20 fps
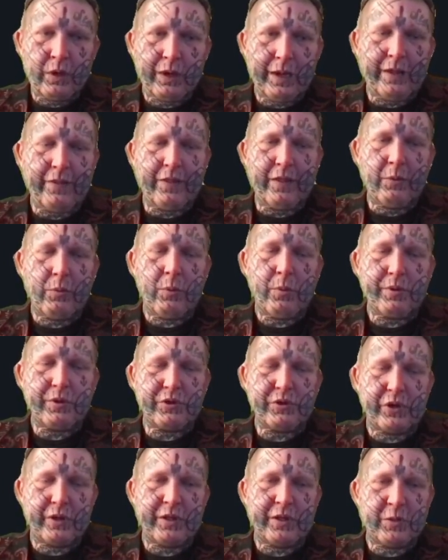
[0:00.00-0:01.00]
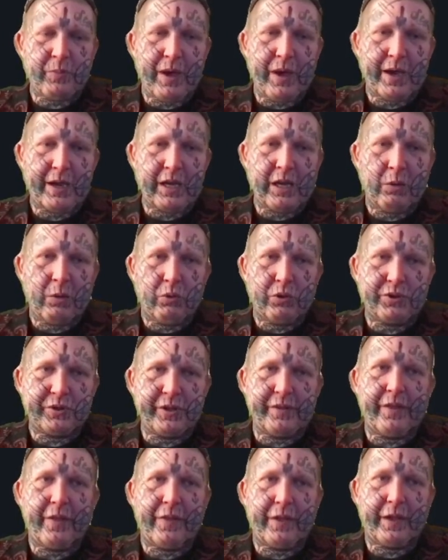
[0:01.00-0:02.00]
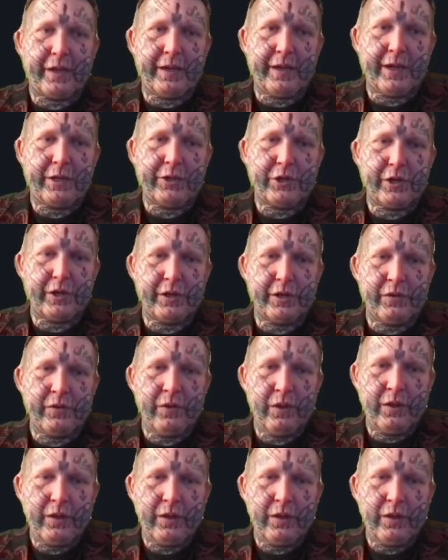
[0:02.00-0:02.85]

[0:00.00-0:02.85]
And then when we start this back up, we'll see that the connection